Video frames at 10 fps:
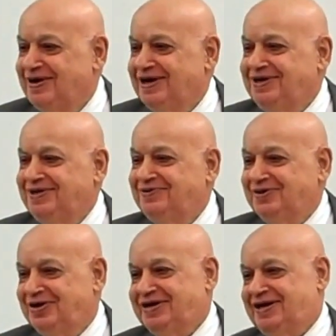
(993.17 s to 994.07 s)
when
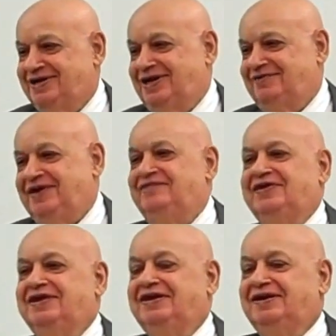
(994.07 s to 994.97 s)
you're kicked out of
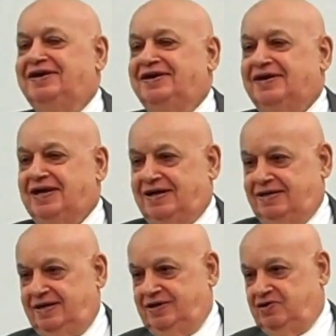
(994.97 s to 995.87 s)
heaven. That
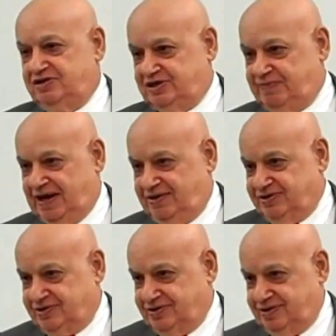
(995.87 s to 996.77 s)
your
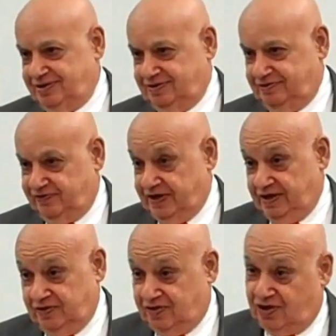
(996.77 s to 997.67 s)
spouse, or friend,
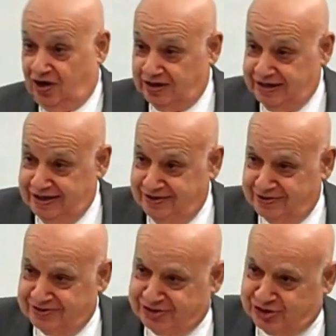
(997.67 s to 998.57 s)
or colleague,
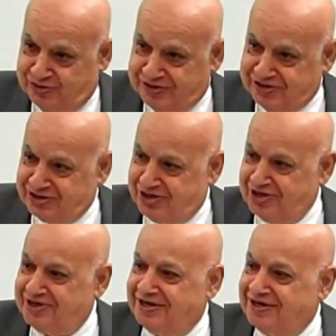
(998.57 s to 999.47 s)
or students
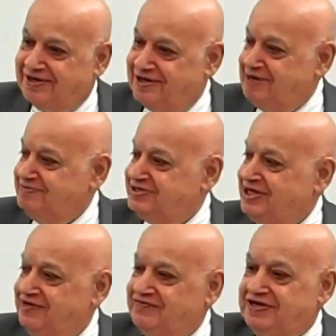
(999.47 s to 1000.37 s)
are
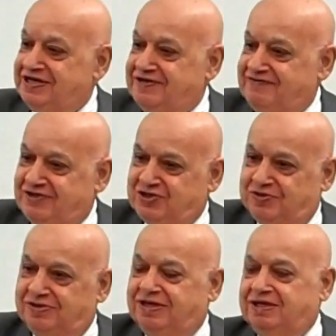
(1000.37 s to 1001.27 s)
themselves
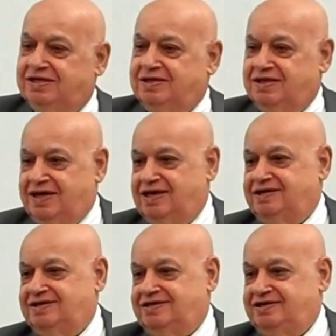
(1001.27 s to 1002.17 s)
individual
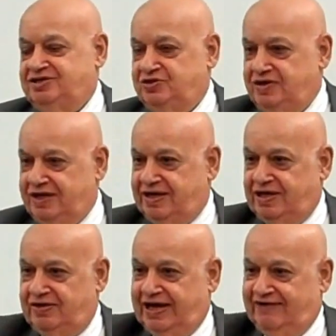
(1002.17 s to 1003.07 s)
entities, unique, and
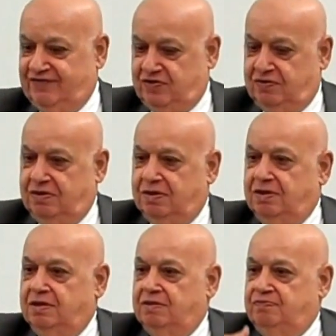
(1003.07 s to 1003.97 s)
you have to
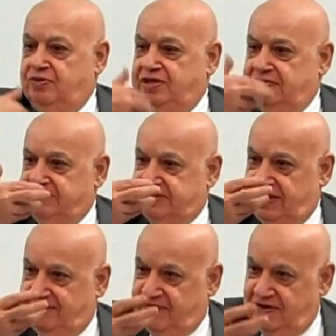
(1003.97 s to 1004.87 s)
put
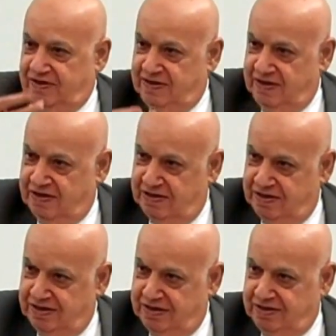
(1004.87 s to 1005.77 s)
themselves in their
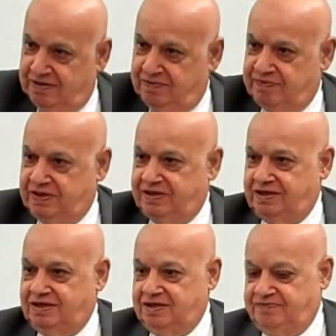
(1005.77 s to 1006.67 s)

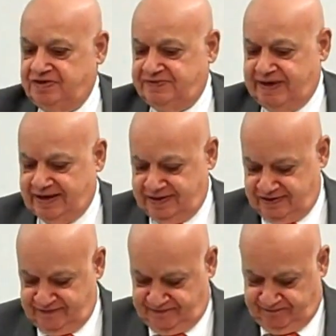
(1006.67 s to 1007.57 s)
particular
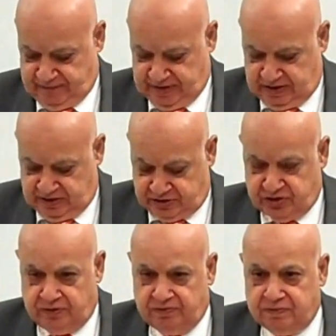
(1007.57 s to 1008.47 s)
perspective. When you say
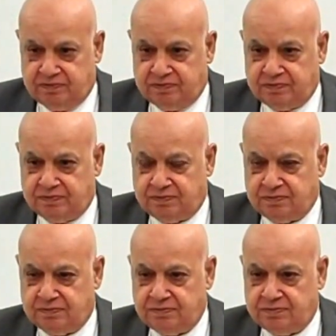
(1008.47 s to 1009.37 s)

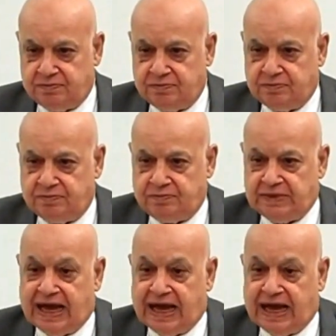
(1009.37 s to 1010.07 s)
sustainability, you are saying